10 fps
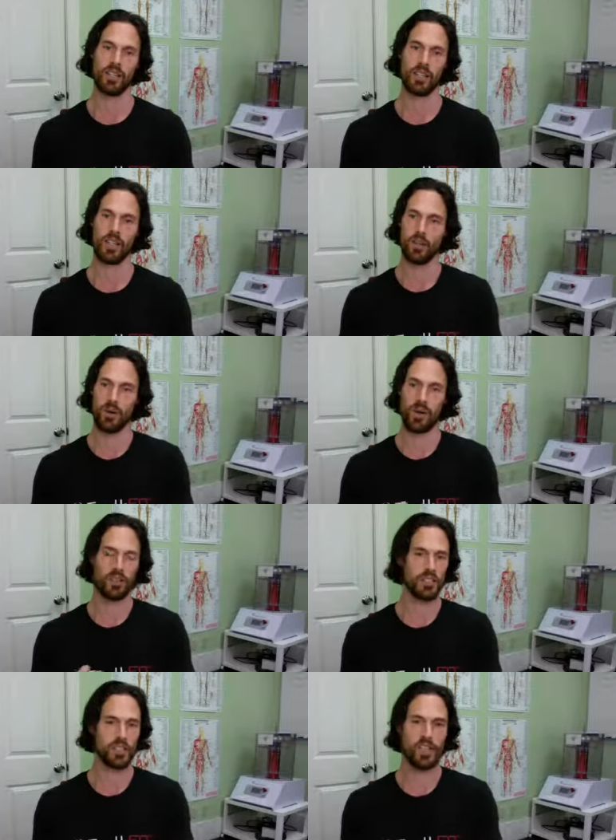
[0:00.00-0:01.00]
right, we're
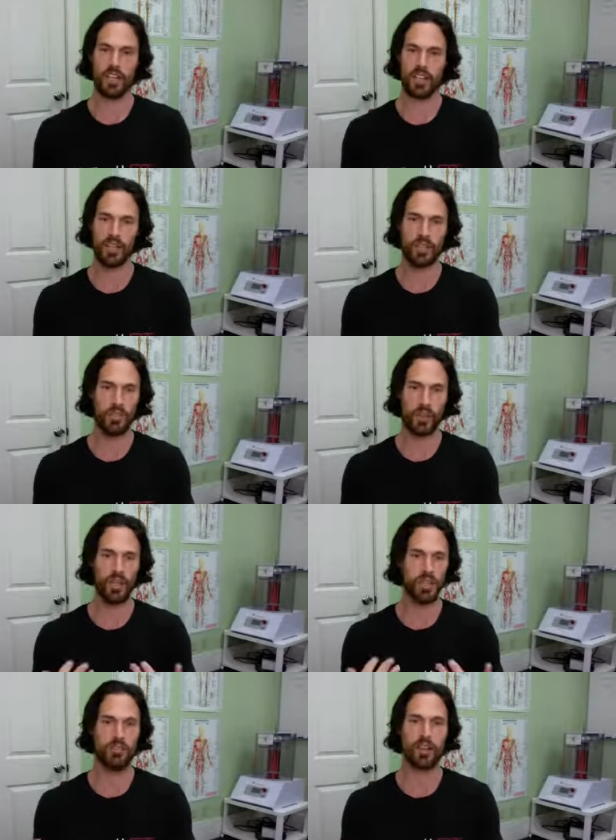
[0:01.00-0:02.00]
all just like, we
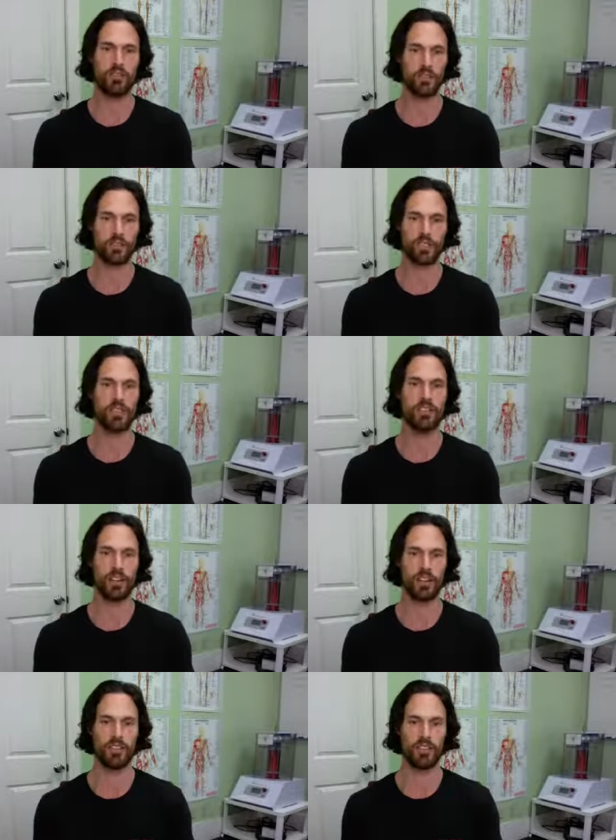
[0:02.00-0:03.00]
want to give love or receive
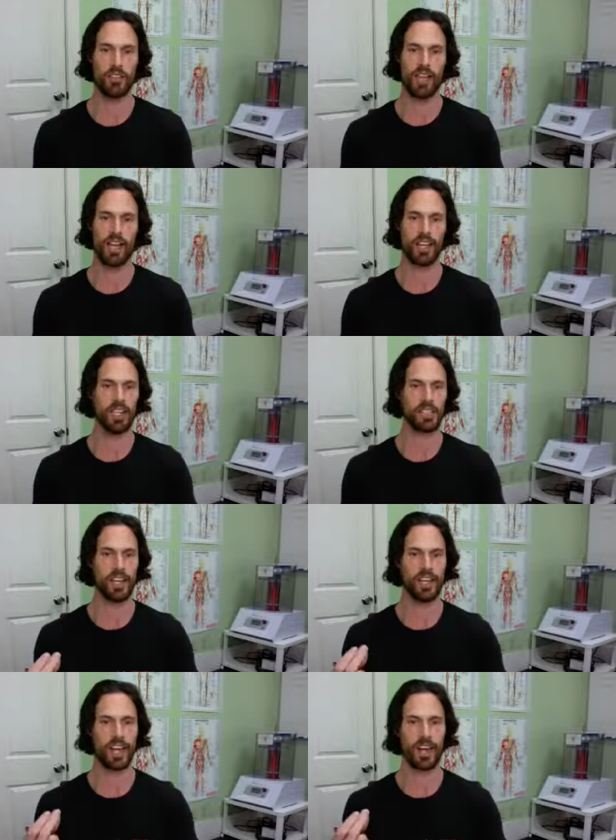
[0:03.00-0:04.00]
love. And I
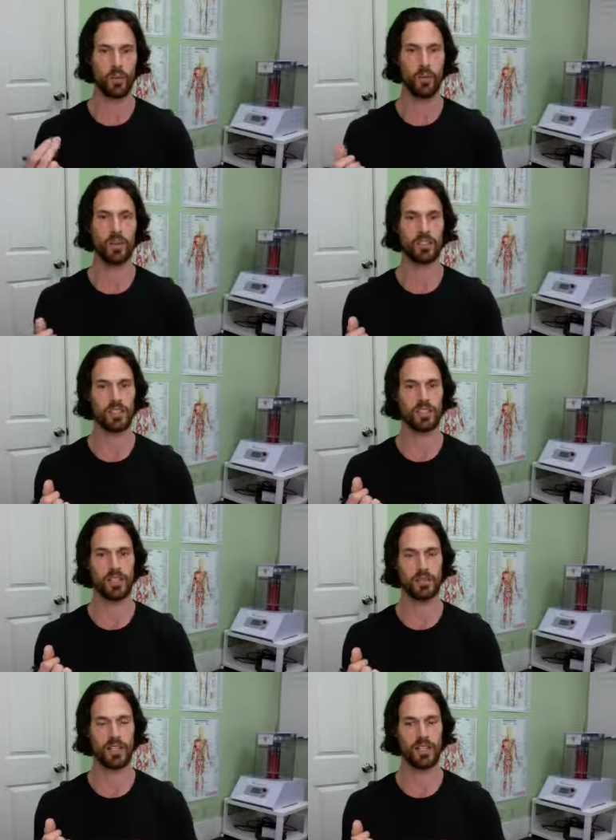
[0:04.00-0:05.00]
say that word
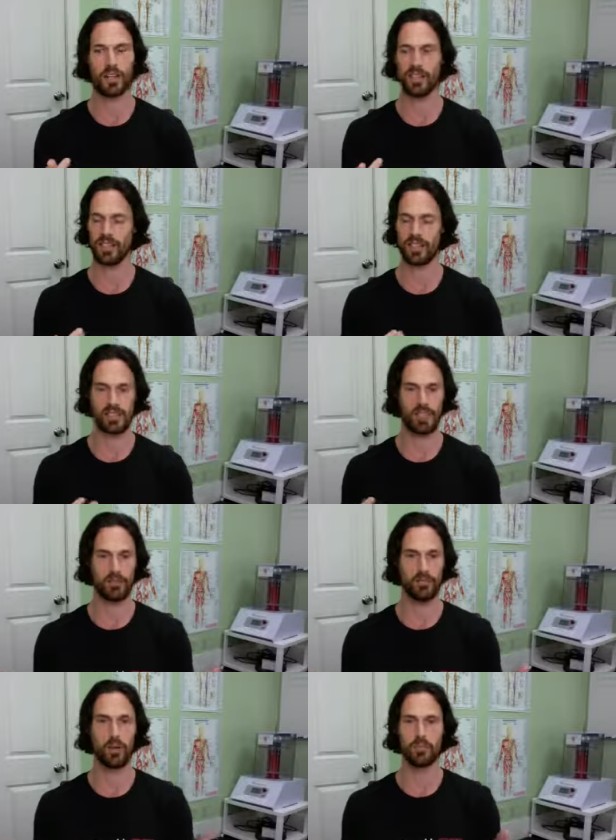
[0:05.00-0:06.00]
to my son, and it's
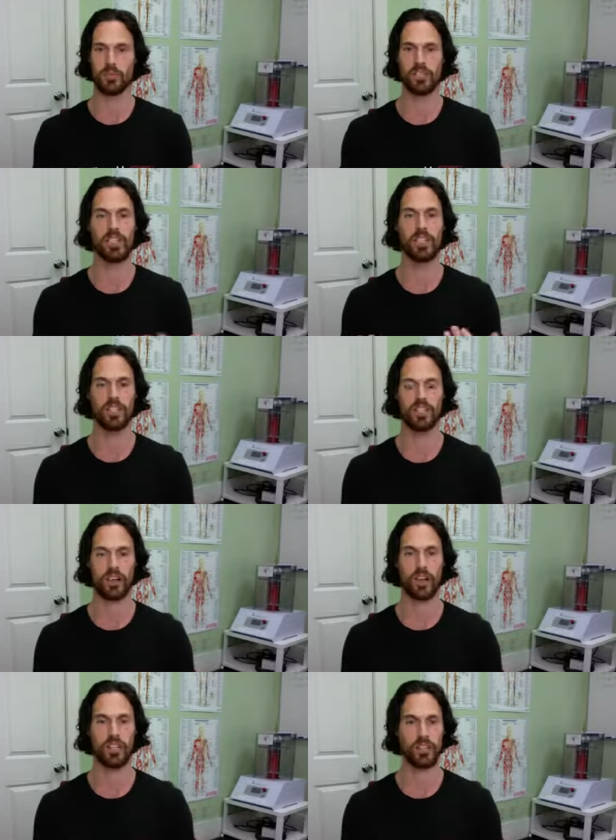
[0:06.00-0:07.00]
like, boom, just like you're
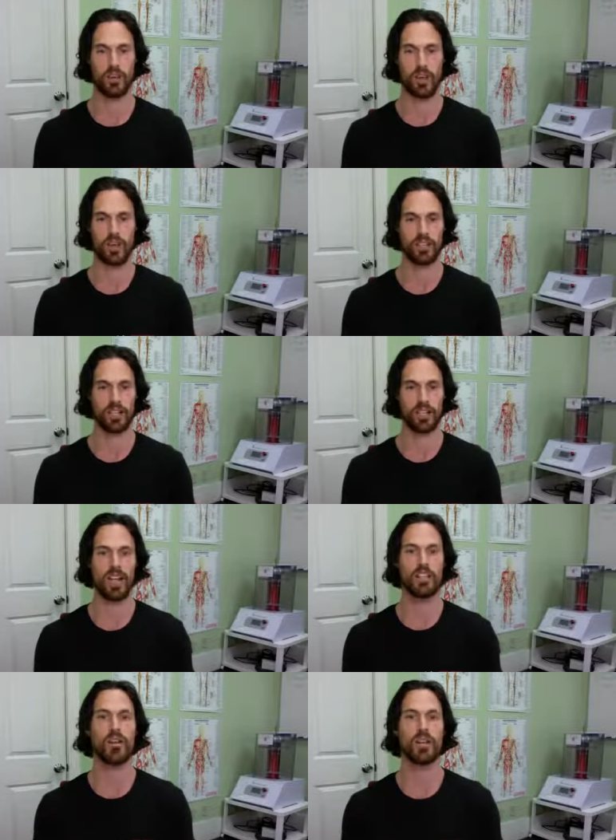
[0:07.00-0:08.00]
talking about. It's like,
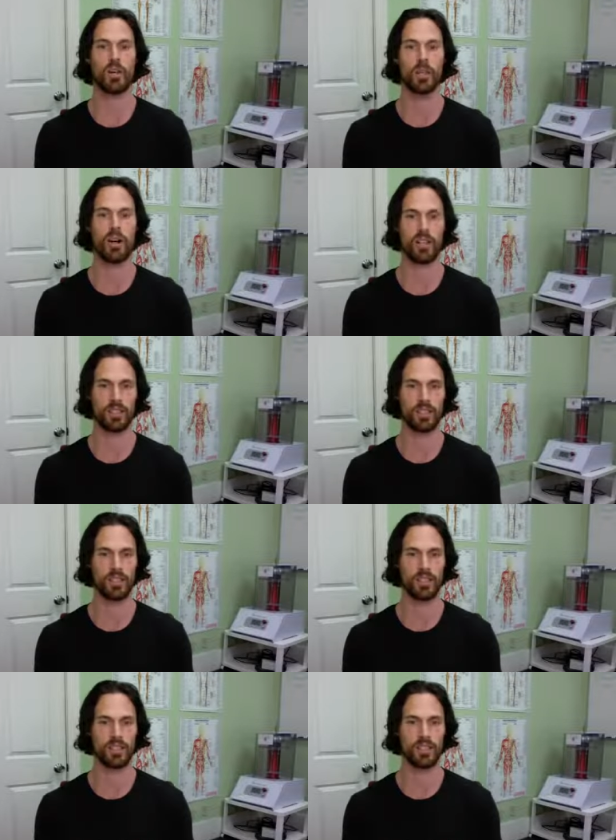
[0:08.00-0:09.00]
that's all they want.
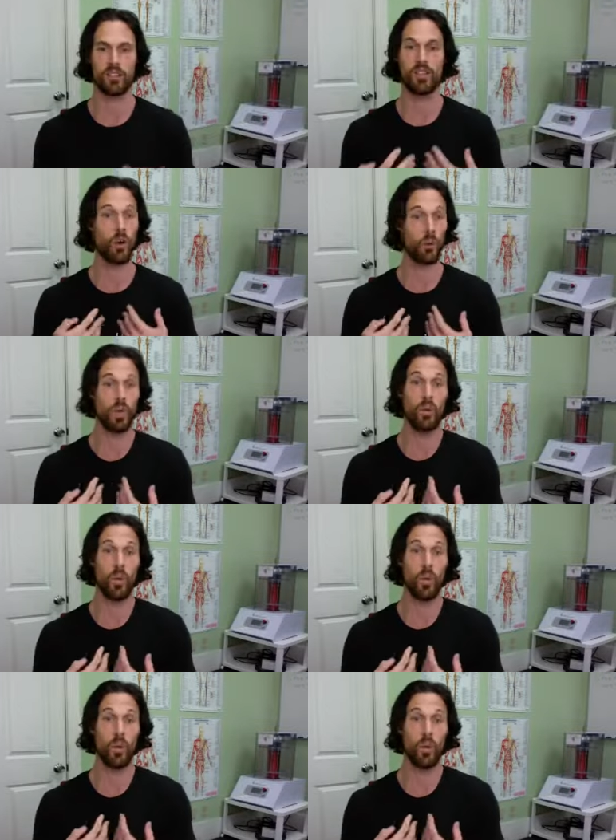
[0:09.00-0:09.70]
That's all we